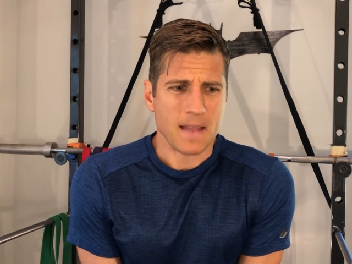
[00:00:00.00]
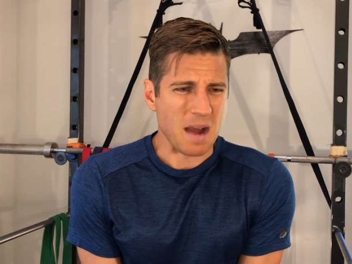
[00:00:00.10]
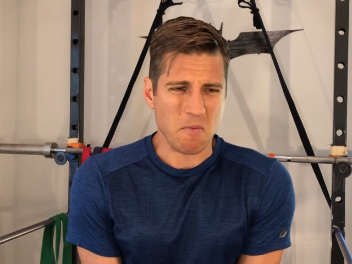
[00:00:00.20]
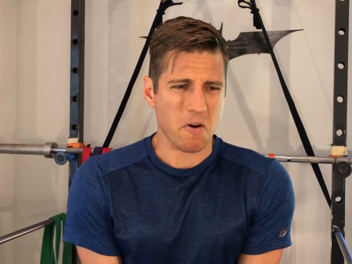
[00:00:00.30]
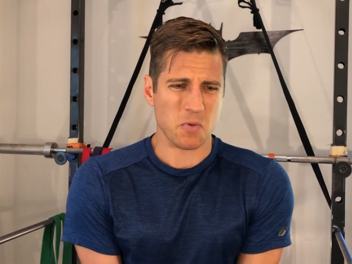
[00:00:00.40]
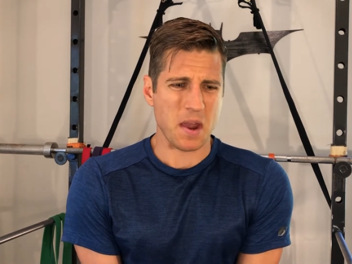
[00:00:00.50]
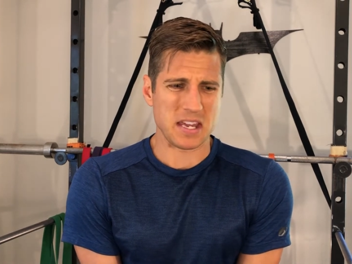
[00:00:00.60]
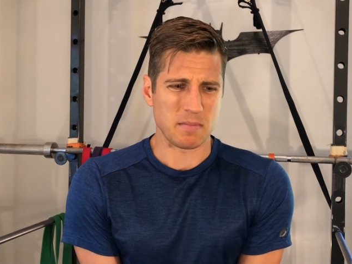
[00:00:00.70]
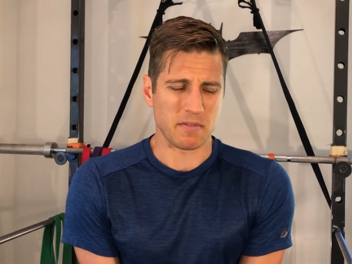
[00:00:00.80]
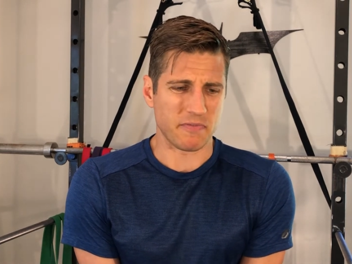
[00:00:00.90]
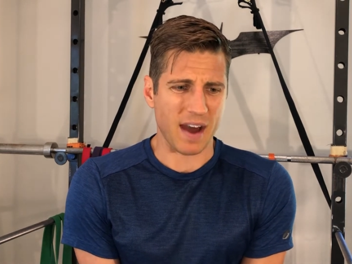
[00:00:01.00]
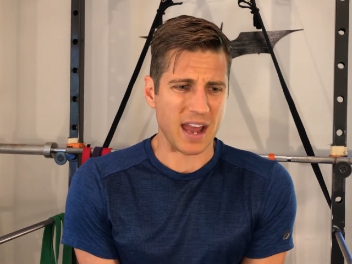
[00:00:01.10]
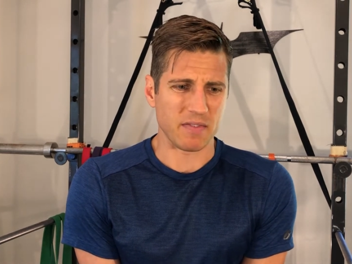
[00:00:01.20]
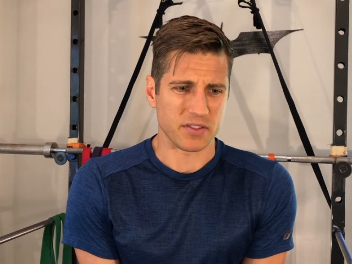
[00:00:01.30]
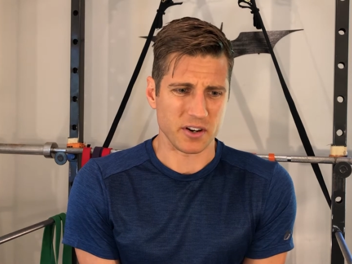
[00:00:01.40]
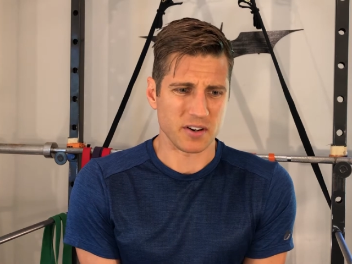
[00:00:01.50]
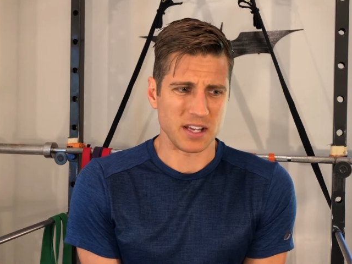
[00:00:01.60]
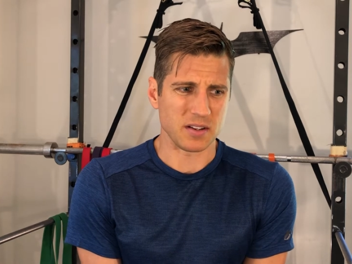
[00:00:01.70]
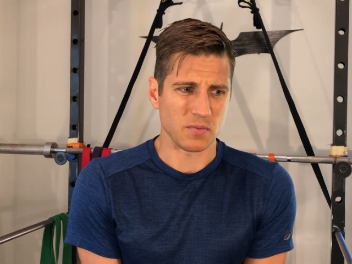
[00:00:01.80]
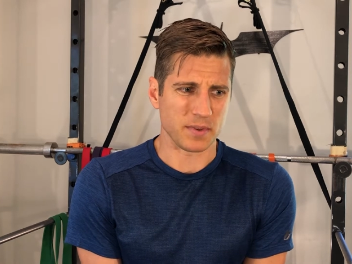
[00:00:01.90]
I'm already waking up at
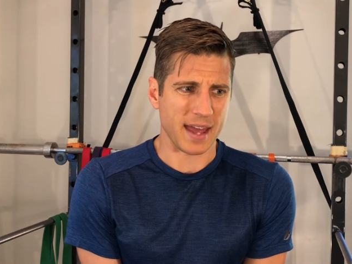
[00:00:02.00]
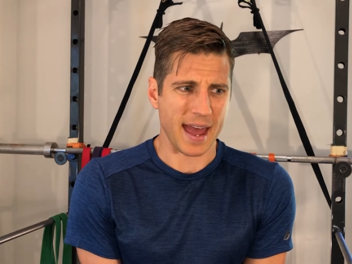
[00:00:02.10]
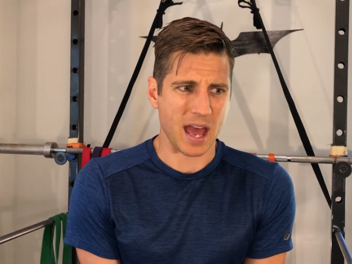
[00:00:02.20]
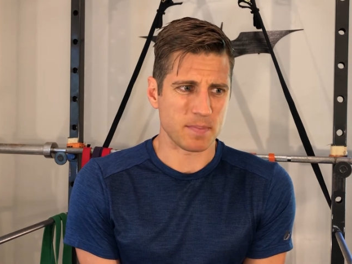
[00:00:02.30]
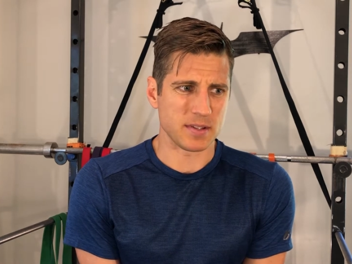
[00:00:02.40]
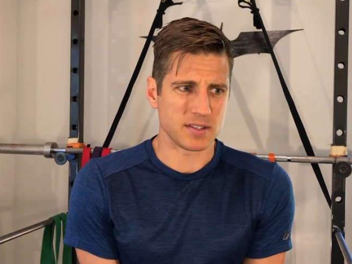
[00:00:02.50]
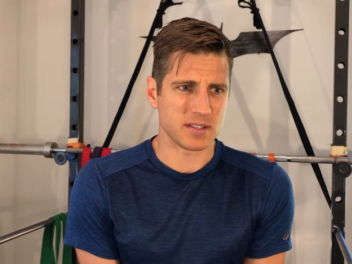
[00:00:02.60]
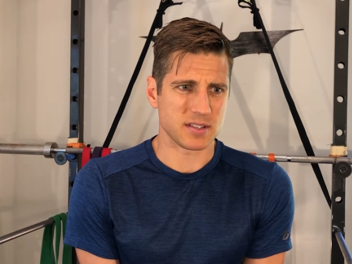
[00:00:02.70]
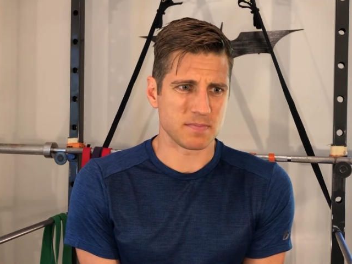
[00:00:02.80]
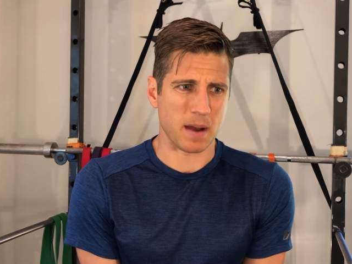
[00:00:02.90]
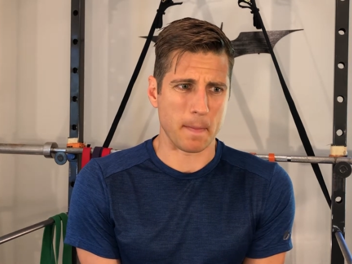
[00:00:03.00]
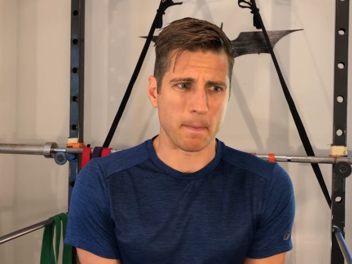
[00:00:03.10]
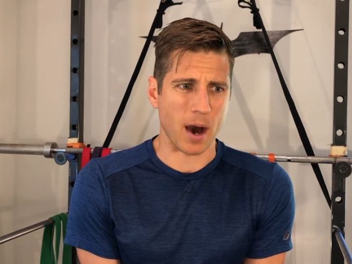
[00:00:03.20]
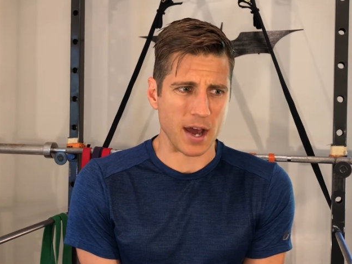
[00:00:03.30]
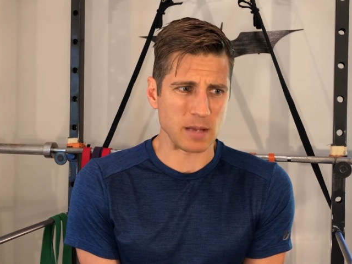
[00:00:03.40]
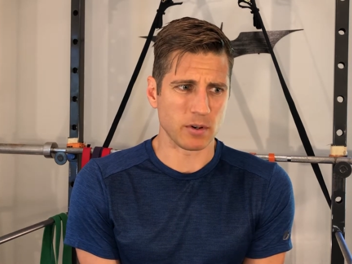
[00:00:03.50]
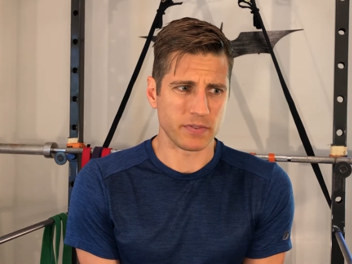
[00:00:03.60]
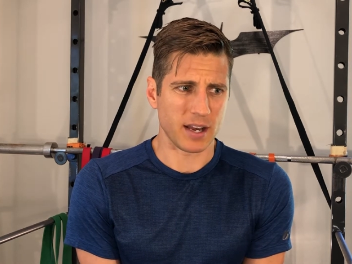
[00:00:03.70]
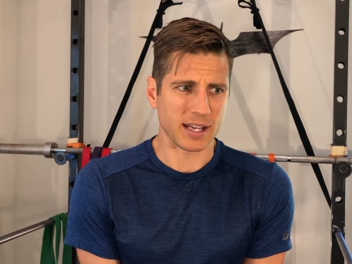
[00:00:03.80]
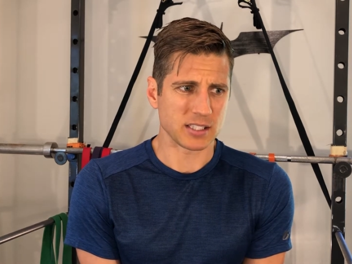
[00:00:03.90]
5:30. When that happens, my body will
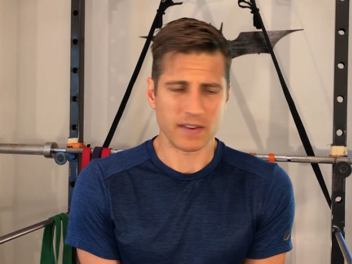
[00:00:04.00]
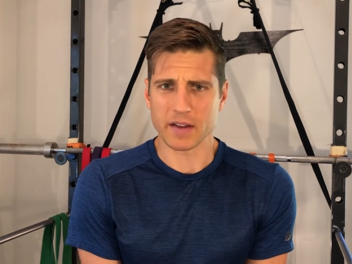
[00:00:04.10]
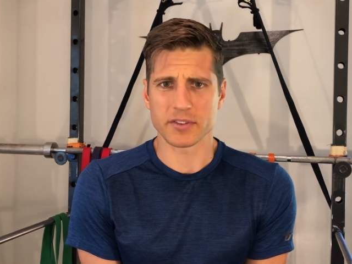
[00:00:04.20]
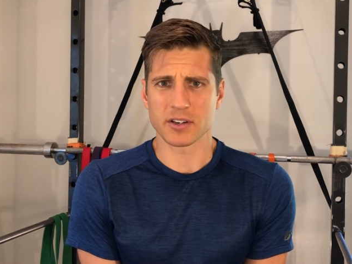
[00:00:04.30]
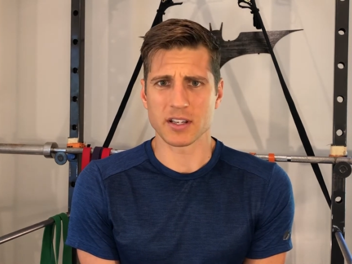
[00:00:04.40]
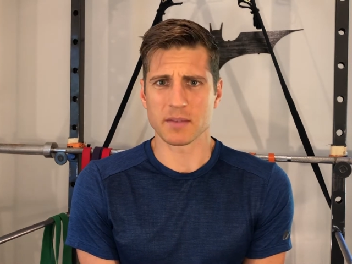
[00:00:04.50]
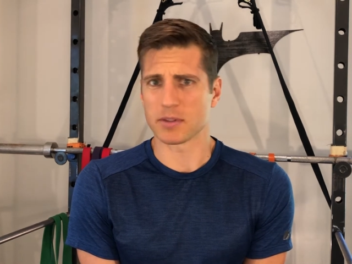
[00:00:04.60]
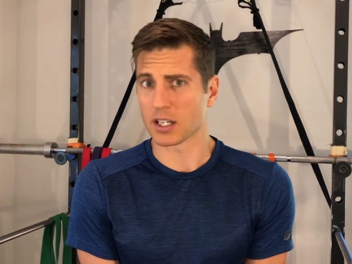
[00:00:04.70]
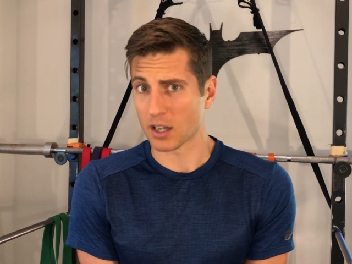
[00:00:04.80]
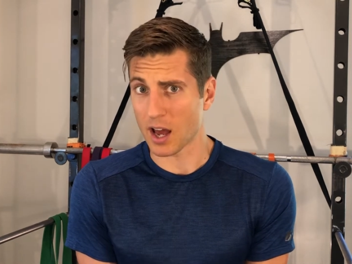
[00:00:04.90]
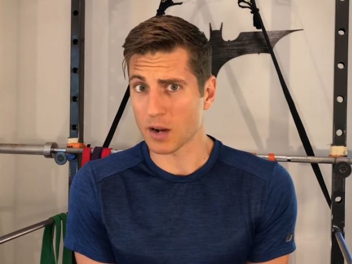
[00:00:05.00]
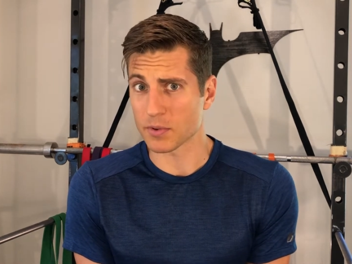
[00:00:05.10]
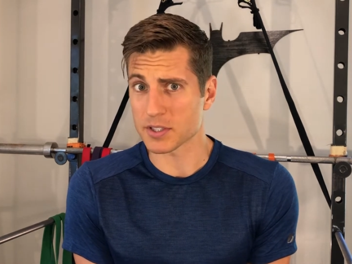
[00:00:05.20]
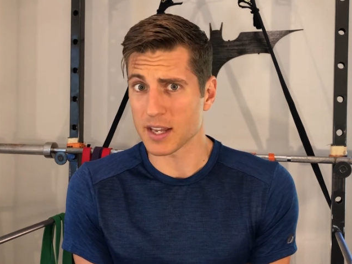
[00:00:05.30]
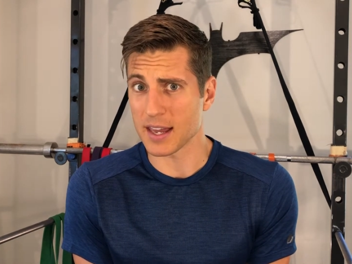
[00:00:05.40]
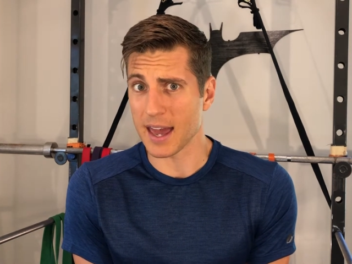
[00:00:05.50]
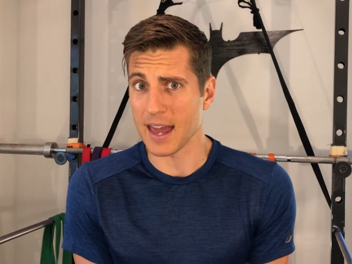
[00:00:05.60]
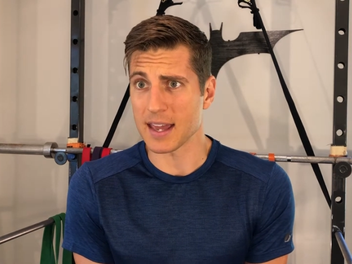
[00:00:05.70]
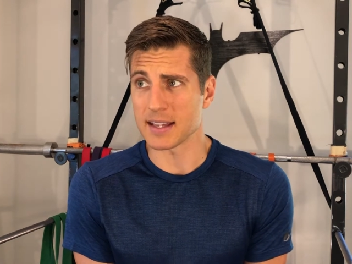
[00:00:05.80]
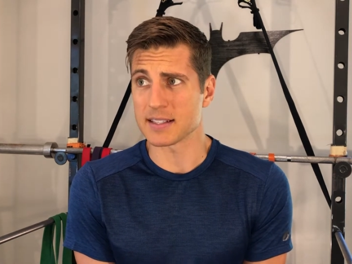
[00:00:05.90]
feel like it's 5:30, and the clock will say,
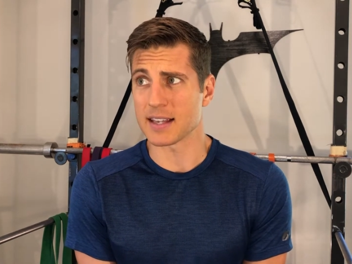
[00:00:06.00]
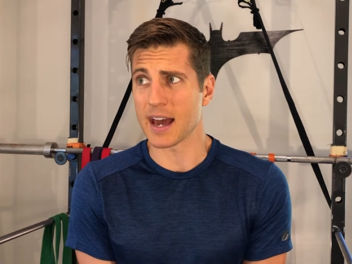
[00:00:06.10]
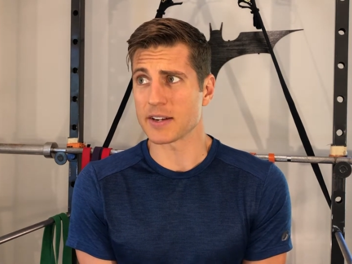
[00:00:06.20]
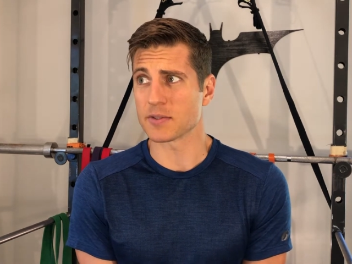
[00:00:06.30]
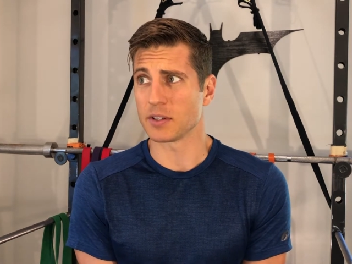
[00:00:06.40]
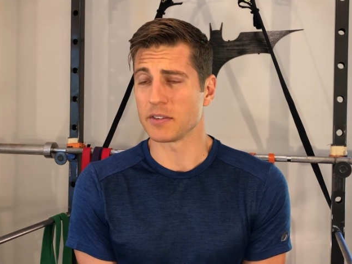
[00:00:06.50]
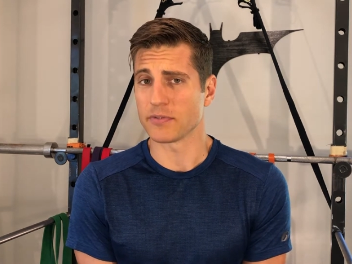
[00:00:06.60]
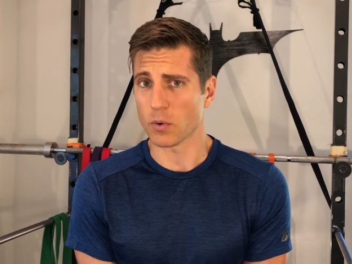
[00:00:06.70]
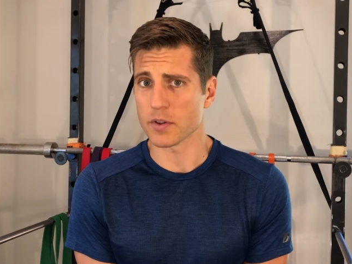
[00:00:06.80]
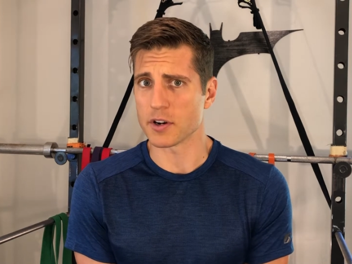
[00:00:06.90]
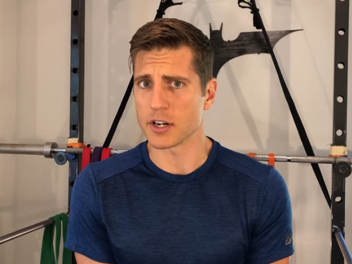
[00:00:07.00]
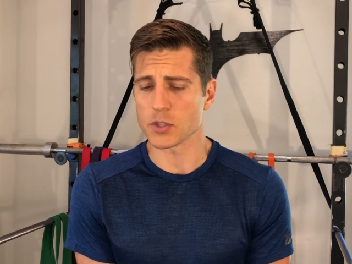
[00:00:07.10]
hey, it's actually 4:30.